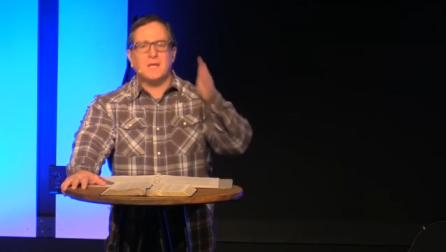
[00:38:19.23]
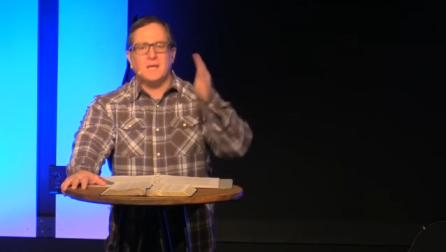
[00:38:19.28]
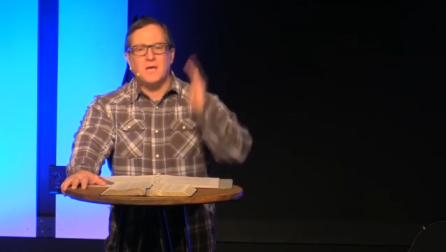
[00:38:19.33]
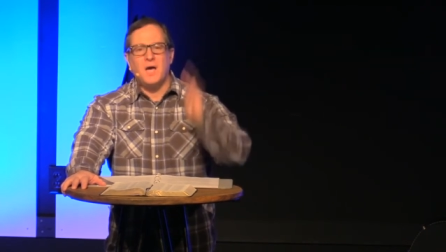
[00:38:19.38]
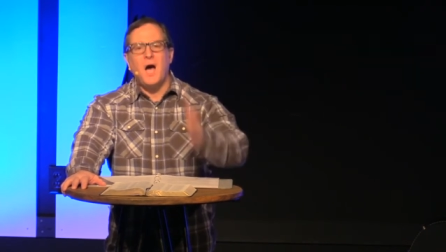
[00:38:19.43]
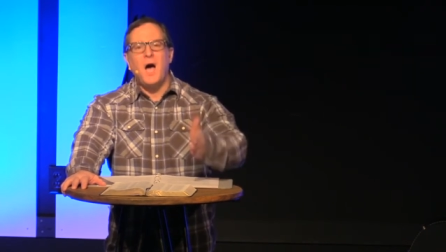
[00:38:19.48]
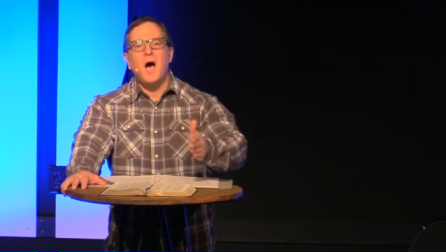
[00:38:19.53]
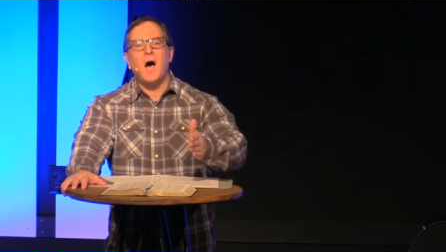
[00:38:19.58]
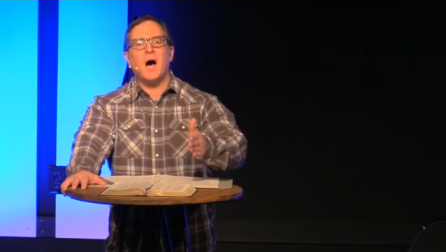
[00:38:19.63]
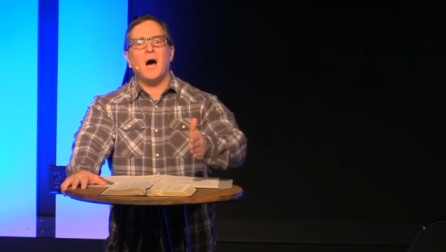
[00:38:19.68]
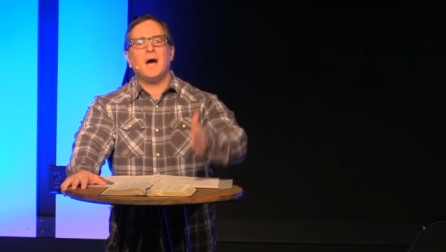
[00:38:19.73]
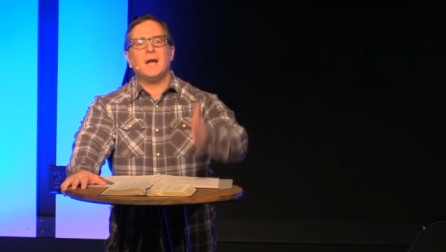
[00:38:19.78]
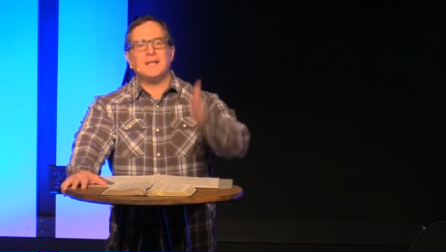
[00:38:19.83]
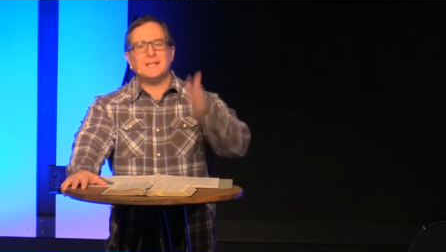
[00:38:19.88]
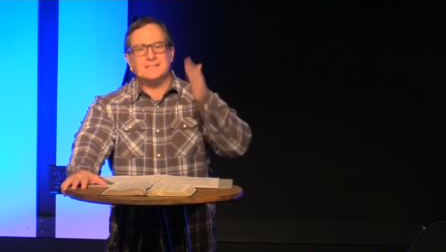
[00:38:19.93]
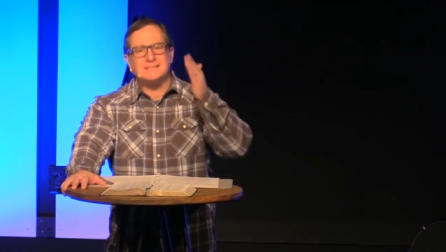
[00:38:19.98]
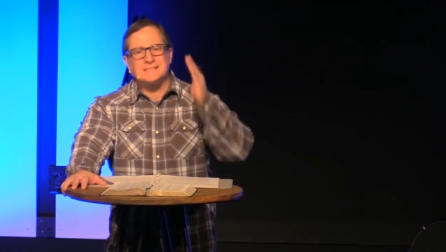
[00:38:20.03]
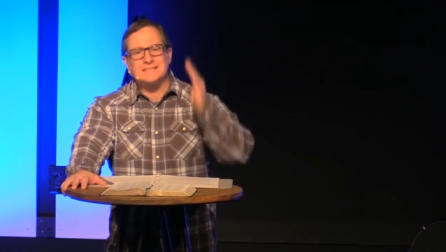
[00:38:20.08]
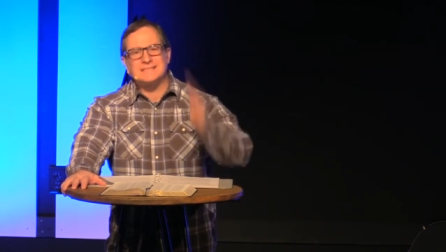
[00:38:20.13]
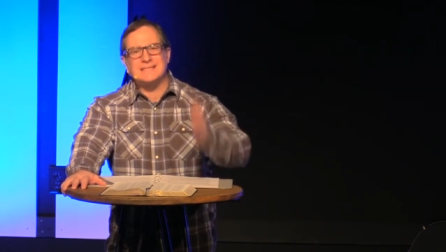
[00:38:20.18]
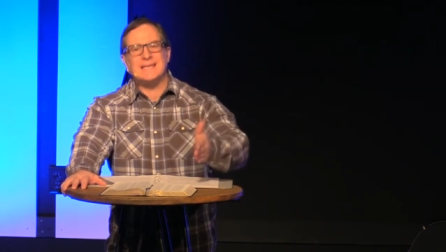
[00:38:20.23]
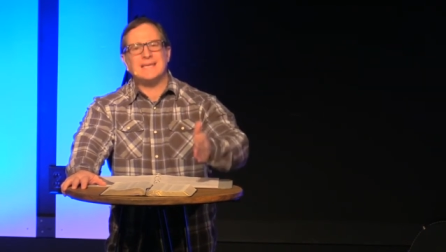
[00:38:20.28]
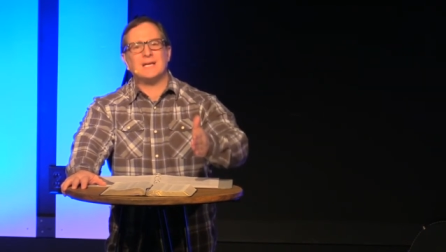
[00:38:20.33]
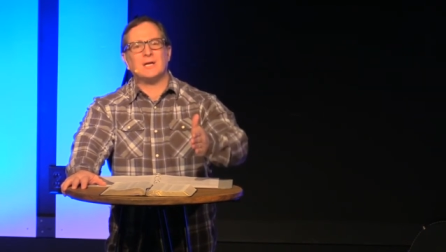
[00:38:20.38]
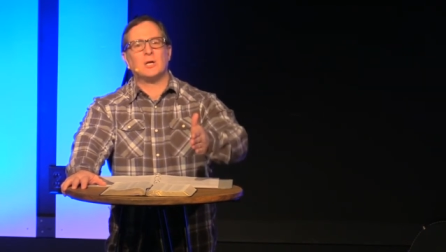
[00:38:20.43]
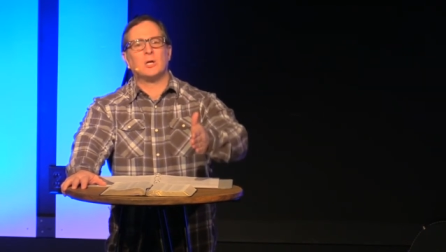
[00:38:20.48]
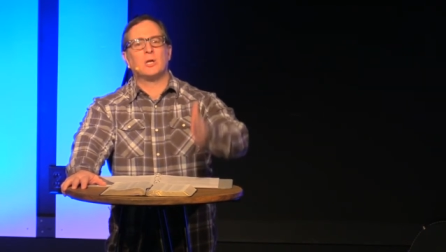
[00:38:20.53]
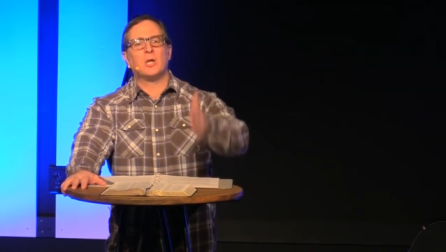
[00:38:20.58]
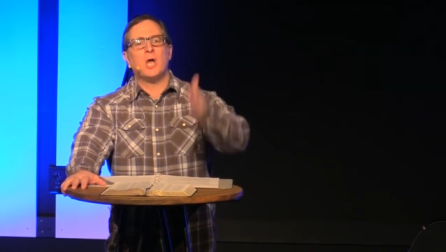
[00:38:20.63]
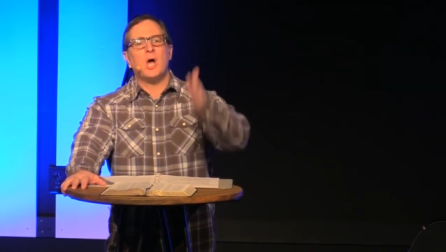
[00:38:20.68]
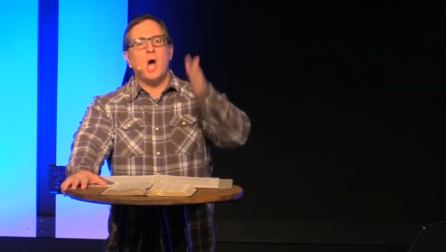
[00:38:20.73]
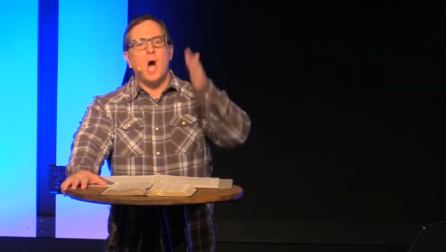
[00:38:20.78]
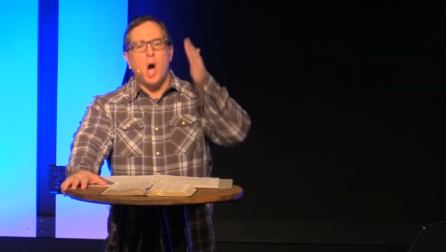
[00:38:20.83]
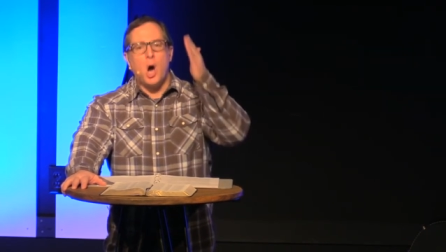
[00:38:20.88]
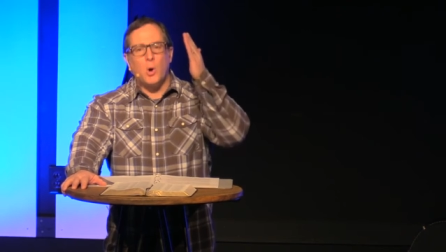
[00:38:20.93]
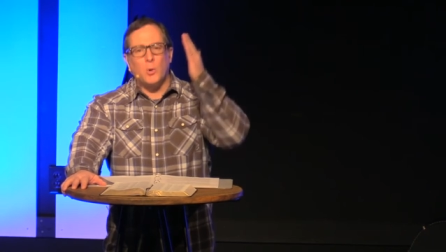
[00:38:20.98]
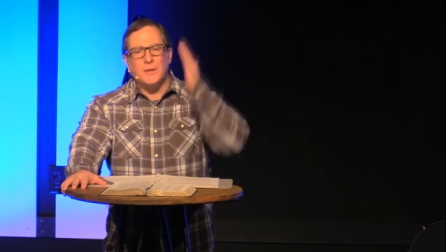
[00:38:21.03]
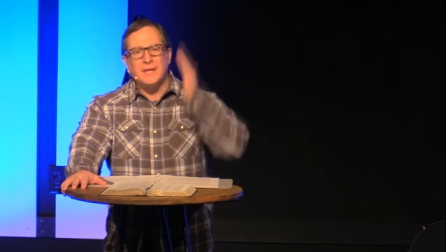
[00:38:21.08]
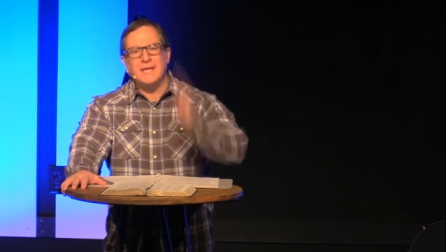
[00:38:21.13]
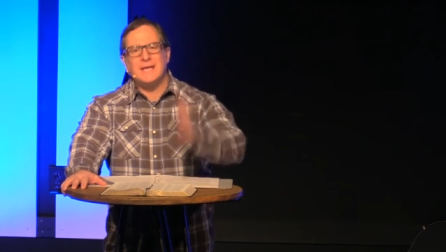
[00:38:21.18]
God is still
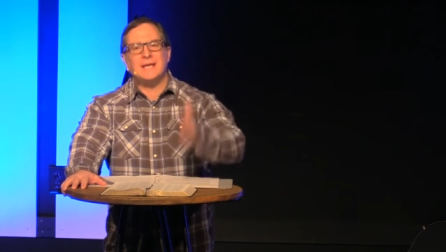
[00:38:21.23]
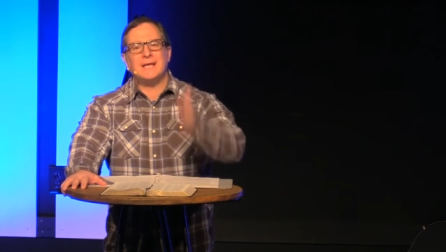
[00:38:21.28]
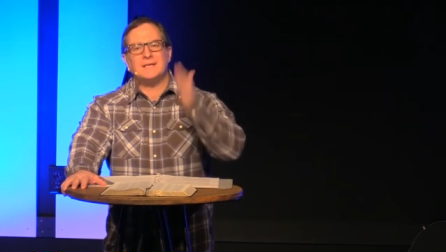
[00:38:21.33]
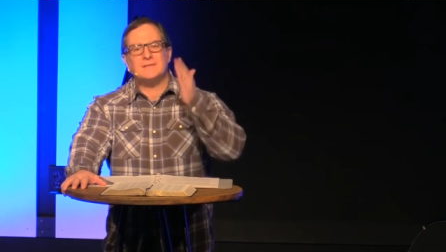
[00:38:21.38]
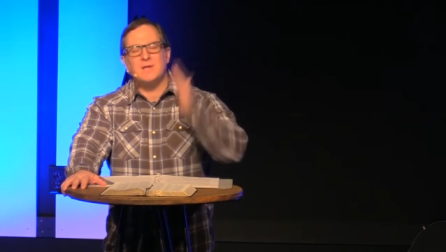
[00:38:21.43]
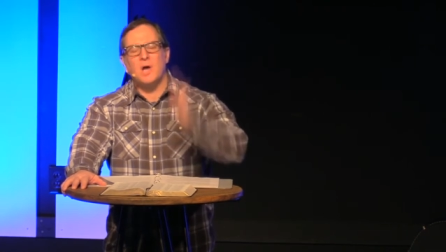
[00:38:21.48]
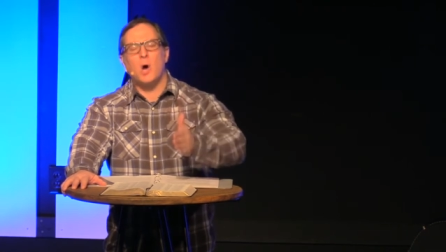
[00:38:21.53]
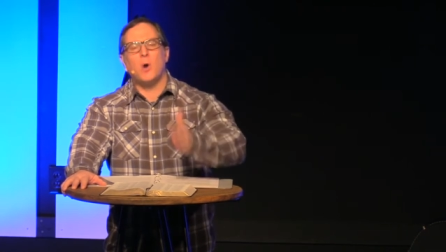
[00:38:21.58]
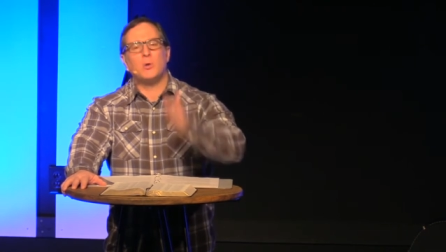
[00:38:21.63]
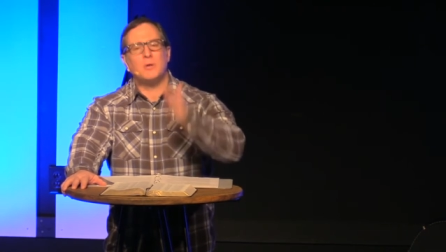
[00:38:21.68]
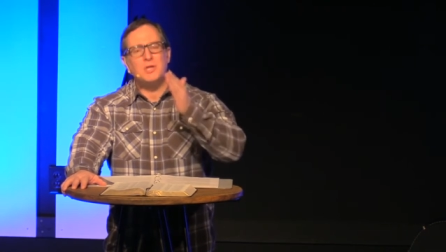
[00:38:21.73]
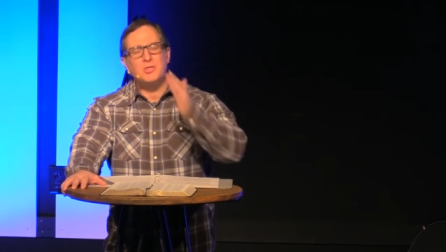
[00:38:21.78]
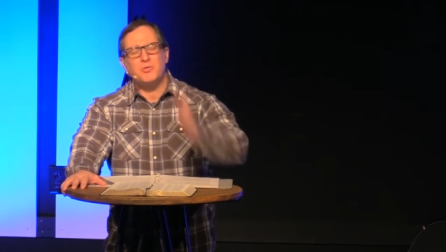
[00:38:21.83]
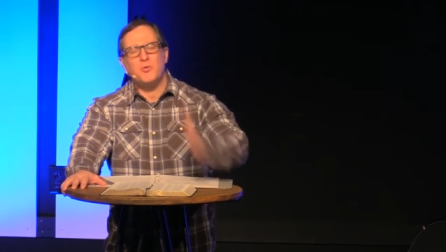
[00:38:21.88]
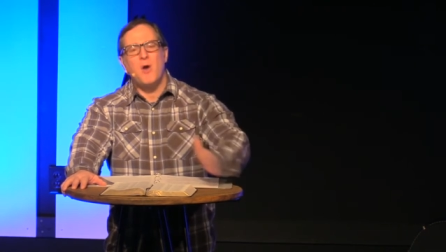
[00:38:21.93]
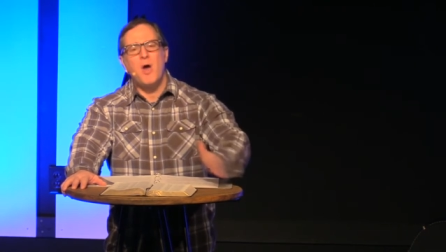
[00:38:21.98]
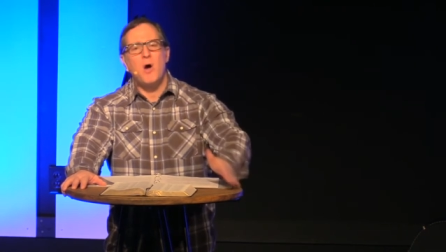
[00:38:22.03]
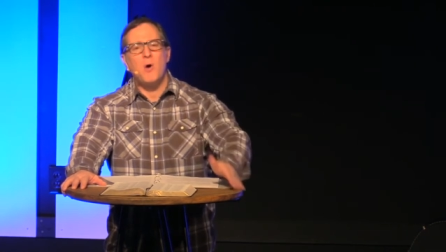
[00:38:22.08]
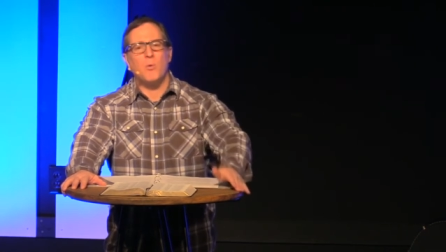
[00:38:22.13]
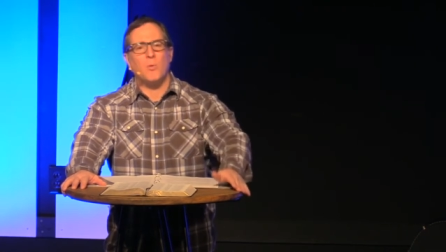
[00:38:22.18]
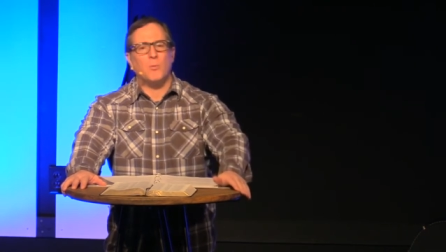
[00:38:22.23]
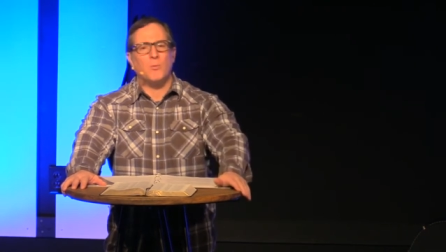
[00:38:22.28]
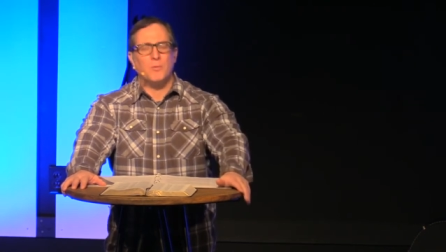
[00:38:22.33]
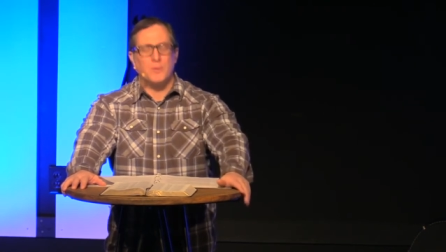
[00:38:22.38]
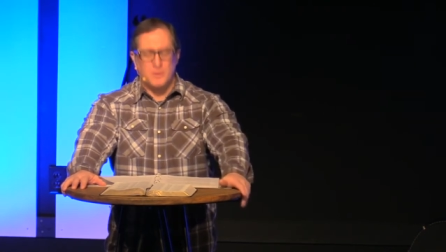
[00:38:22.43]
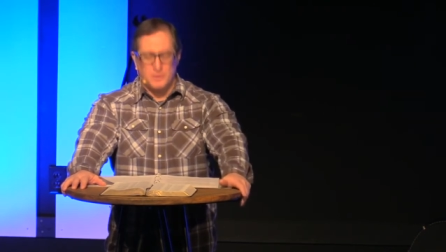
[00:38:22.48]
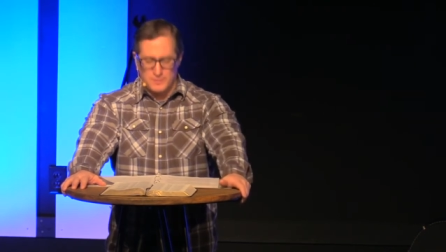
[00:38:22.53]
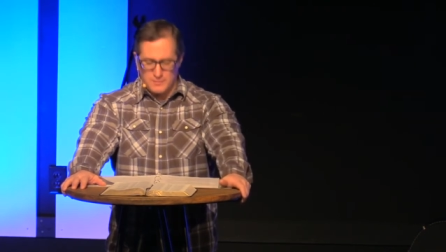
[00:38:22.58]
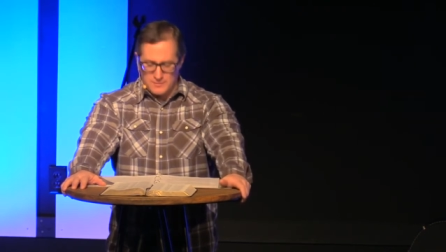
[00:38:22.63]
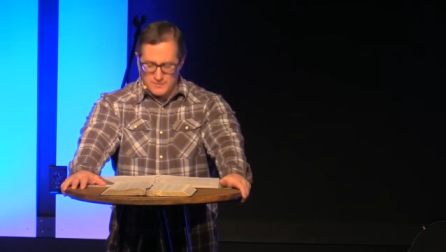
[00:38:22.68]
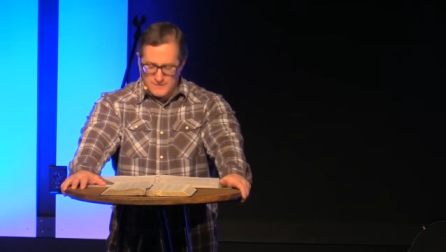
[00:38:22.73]
on His holy throne.